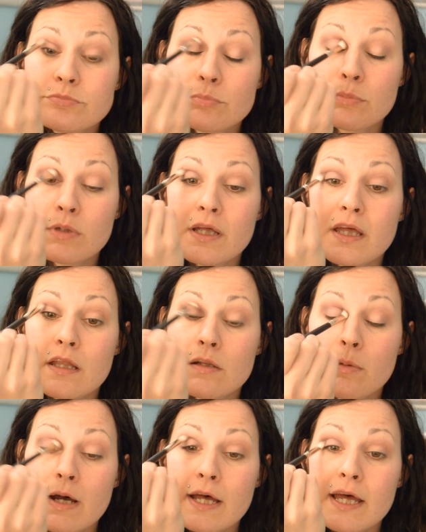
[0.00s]
Blend
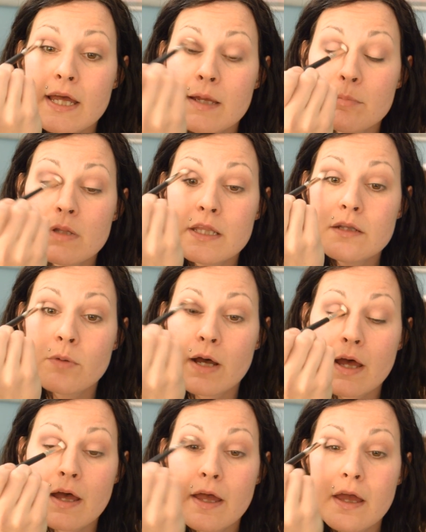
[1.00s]
away, blend
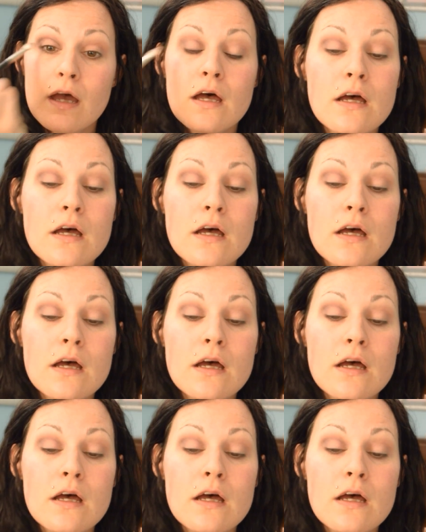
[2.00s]
away.